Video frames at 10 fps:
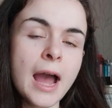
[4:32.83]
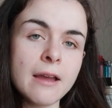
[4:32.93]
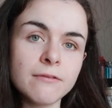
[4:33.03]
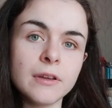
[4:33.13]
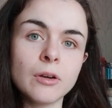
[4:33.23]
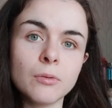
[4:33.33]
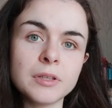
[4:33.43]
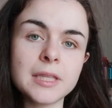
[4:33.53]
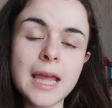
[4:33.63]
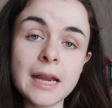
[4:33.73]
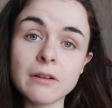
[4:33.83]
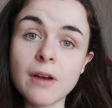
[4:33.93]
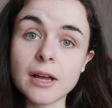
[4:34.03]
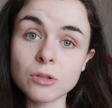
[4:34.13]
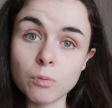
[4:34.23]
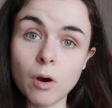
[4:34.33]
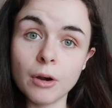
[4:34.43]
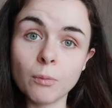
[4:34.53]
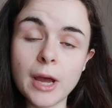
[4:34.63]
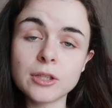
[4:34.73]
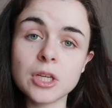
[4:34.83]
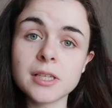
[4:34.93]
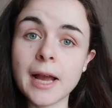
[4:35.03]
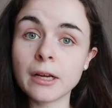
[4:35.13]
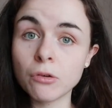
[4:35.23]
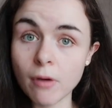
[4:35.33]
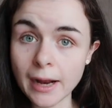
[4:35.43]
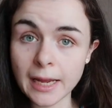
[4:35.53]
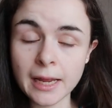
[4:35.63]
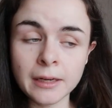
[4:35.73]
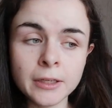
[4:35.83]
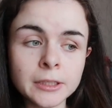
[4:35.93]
I feel, was the end of Act One, where she sang Crying.